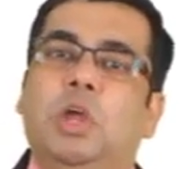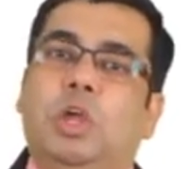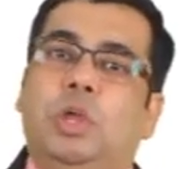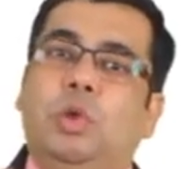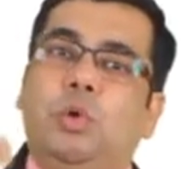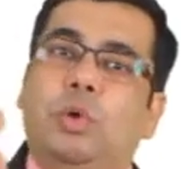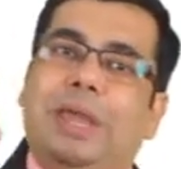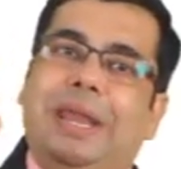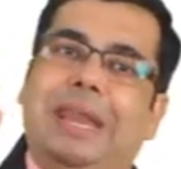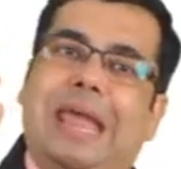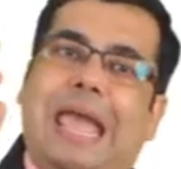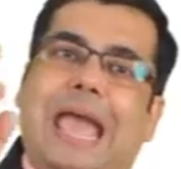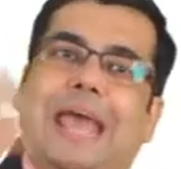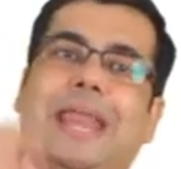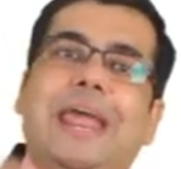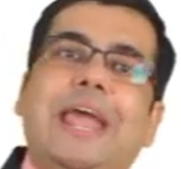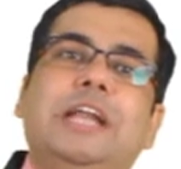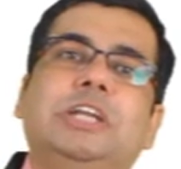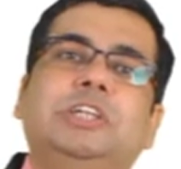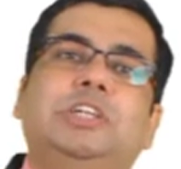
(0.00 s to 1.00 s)
you can
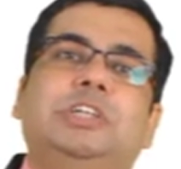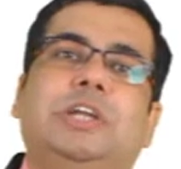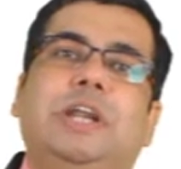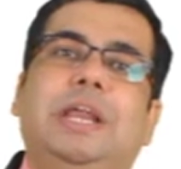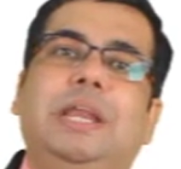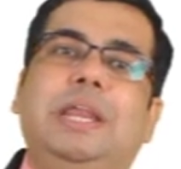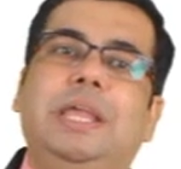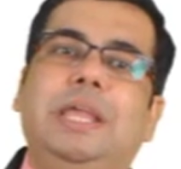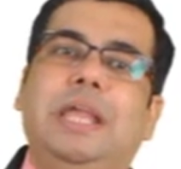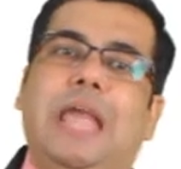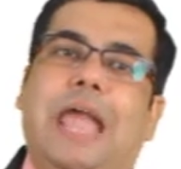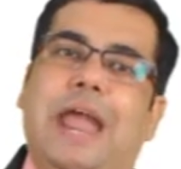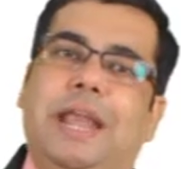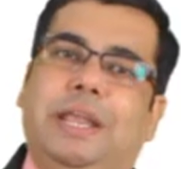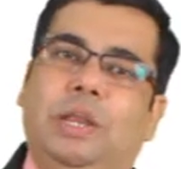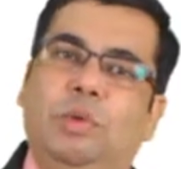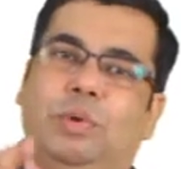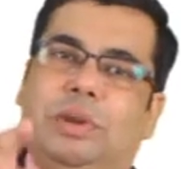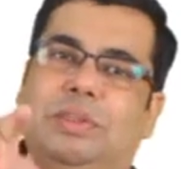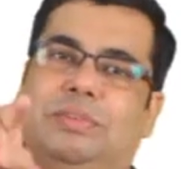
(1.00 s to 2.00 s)
arrange training
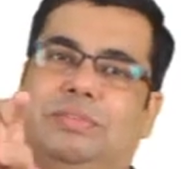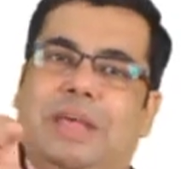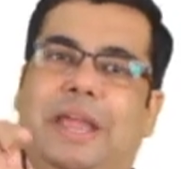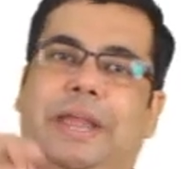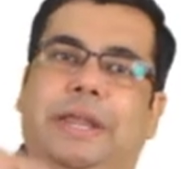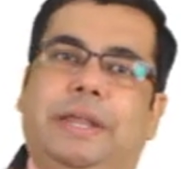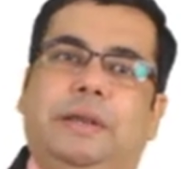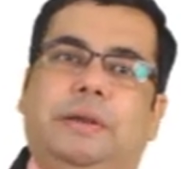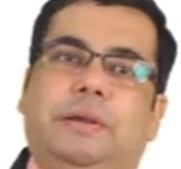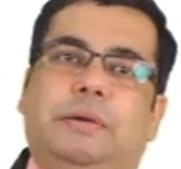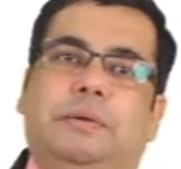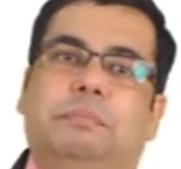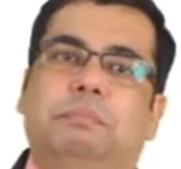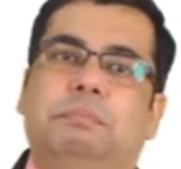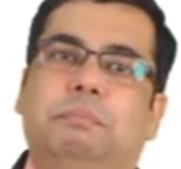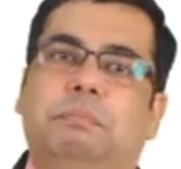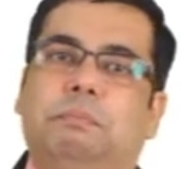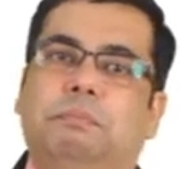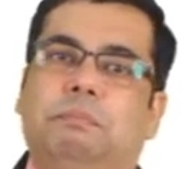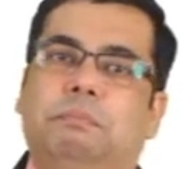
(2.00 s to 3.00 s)
at your site,
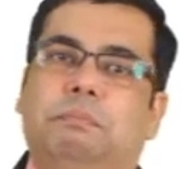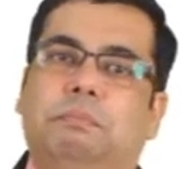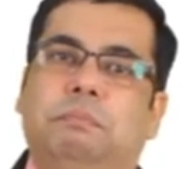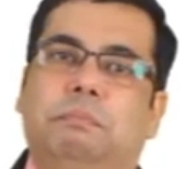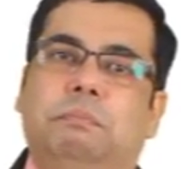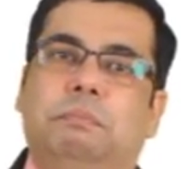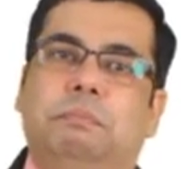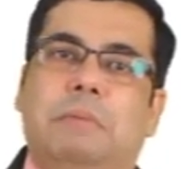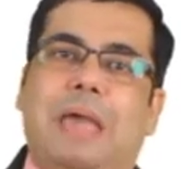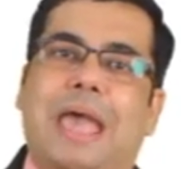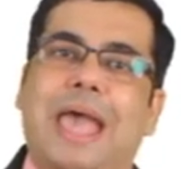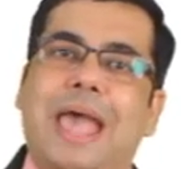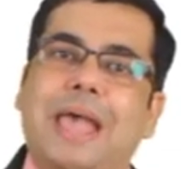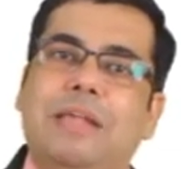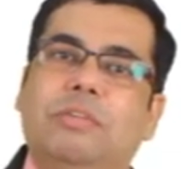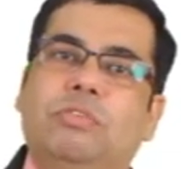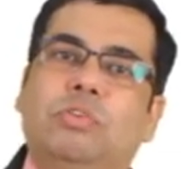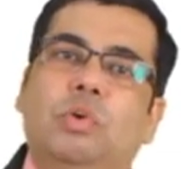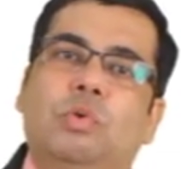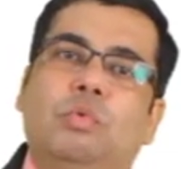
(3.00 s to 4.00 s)

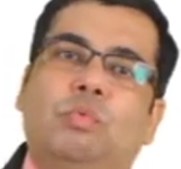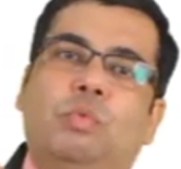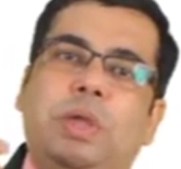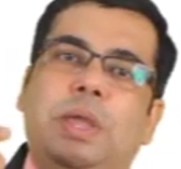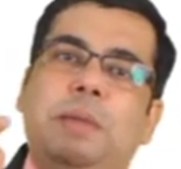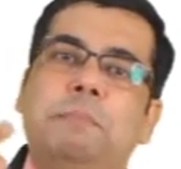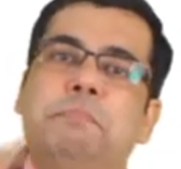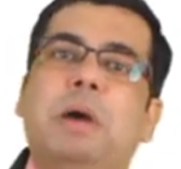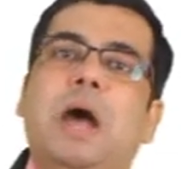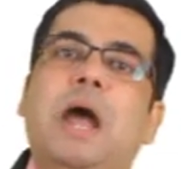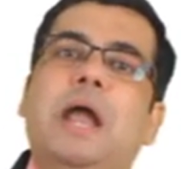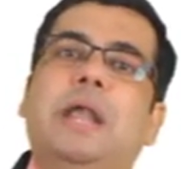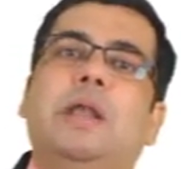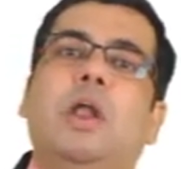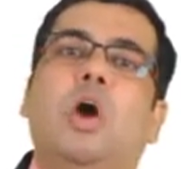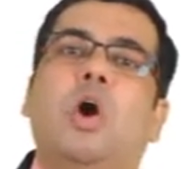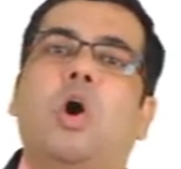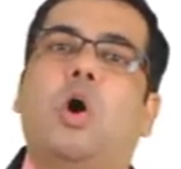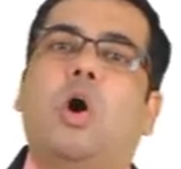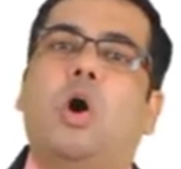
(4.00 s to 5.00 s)
as we
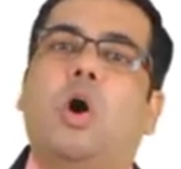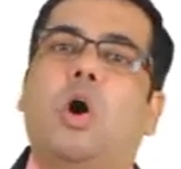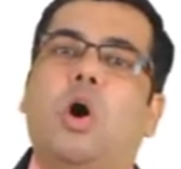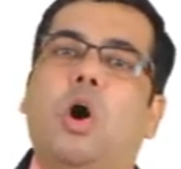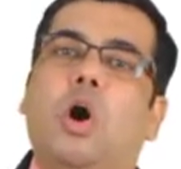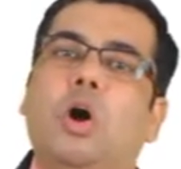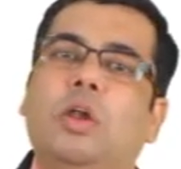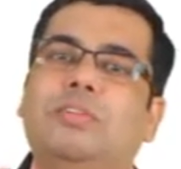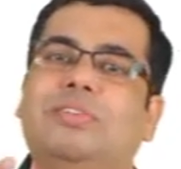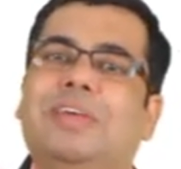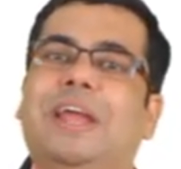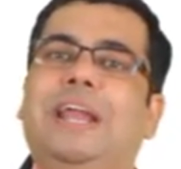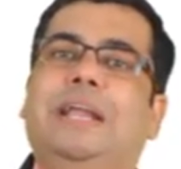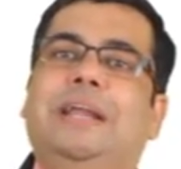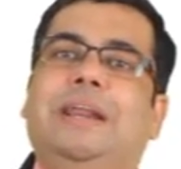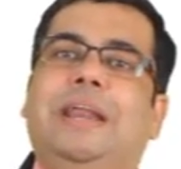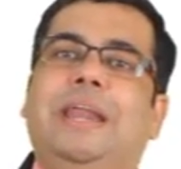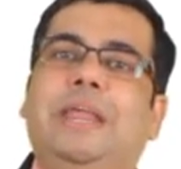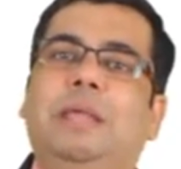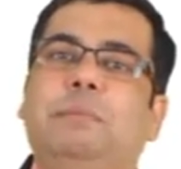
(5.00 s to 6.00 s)
impart
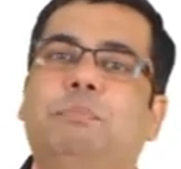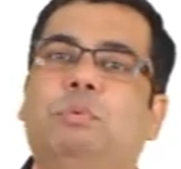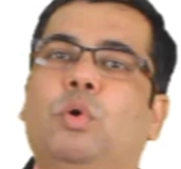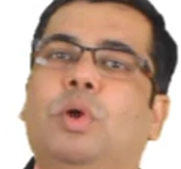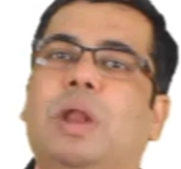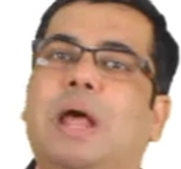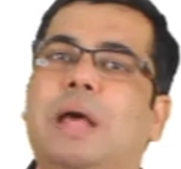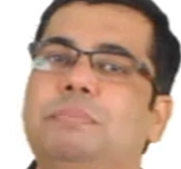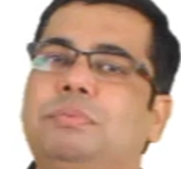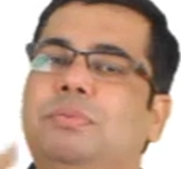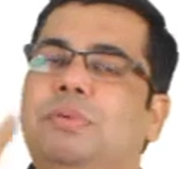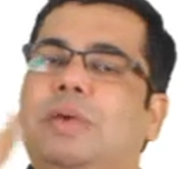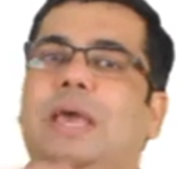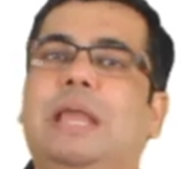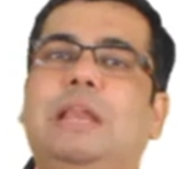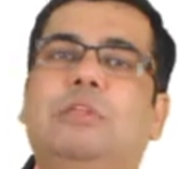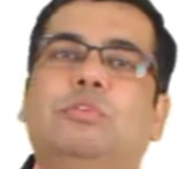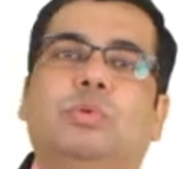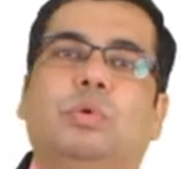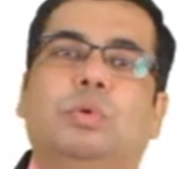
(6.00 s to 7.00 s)
on-site training programs
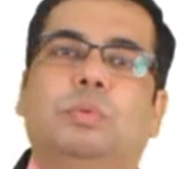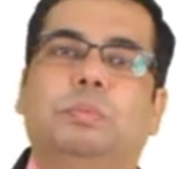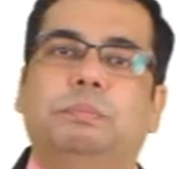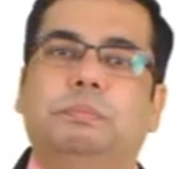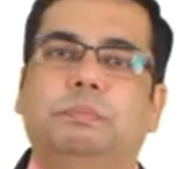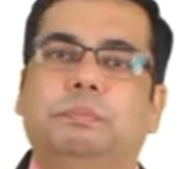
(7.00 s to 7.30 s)
also.